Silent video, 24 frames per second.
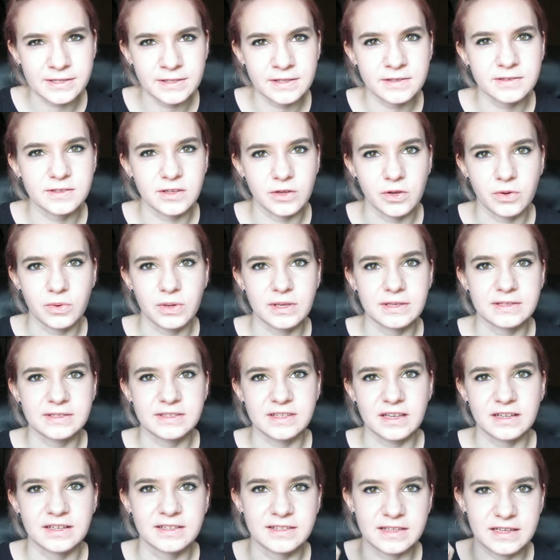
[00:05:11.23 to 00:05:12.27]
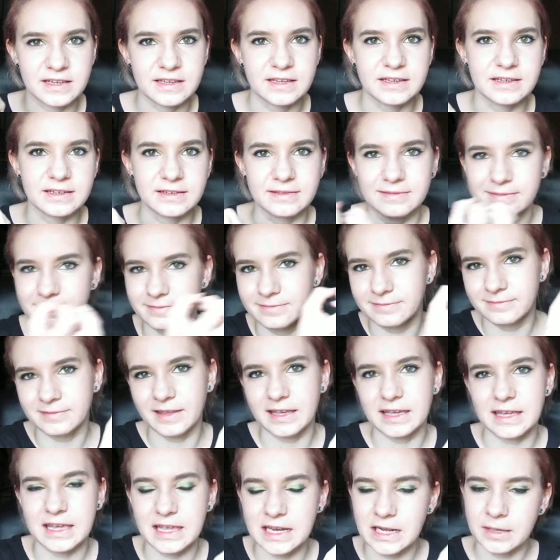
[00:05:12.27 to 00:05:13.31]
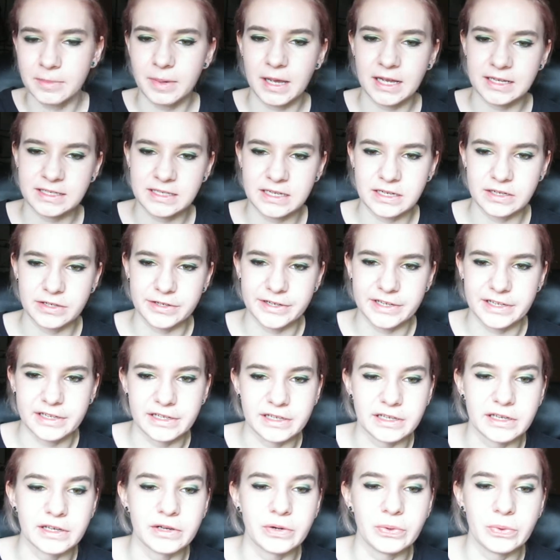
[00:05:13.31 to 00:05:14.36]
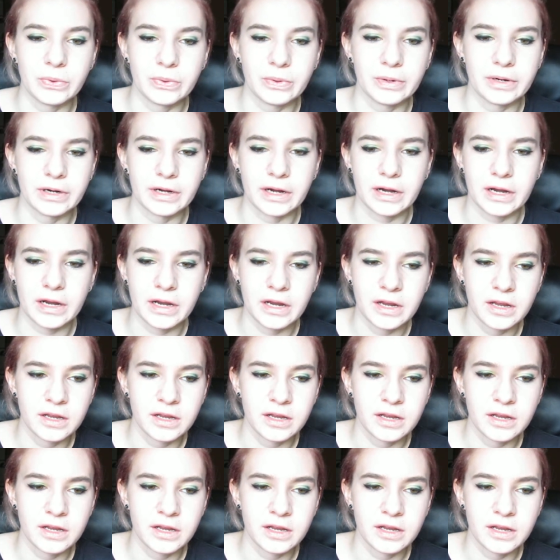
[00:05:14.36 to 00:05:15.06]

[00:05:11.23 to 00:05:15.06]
so it sucks in like any bacteria or,